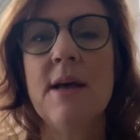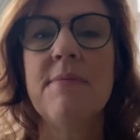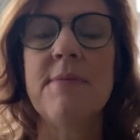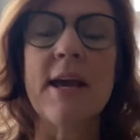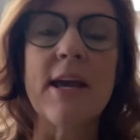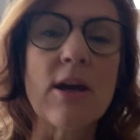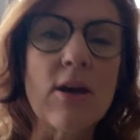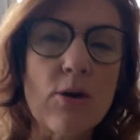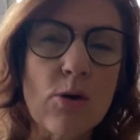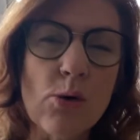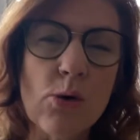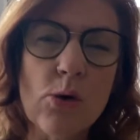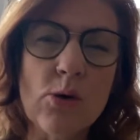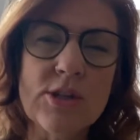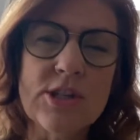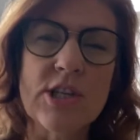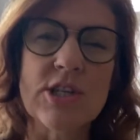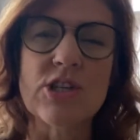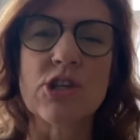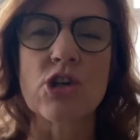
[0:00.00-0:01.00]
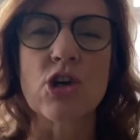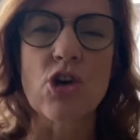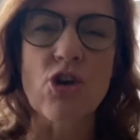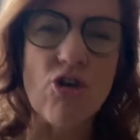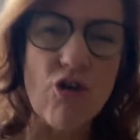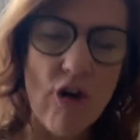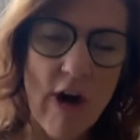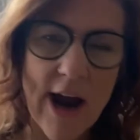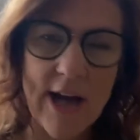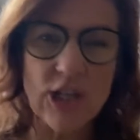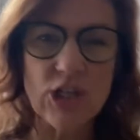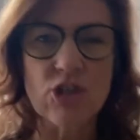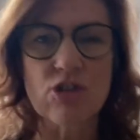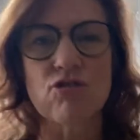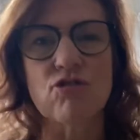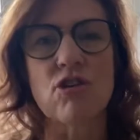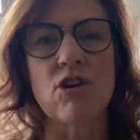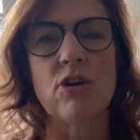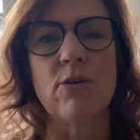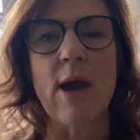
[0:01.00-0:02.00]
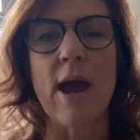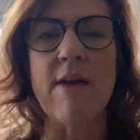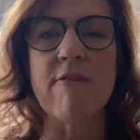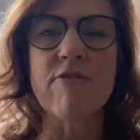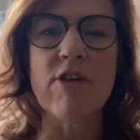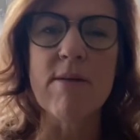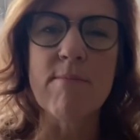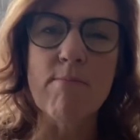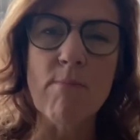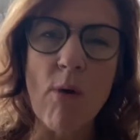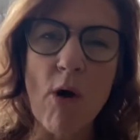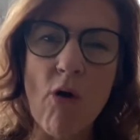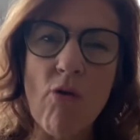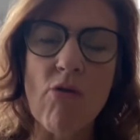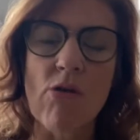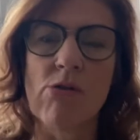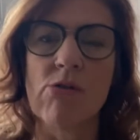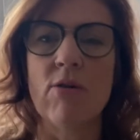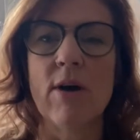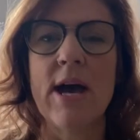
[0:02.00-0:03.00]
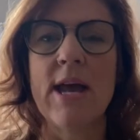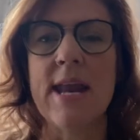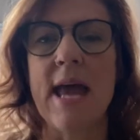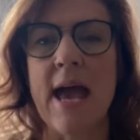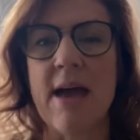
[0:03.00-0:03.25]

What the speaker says: They can cause us to crash through every moral and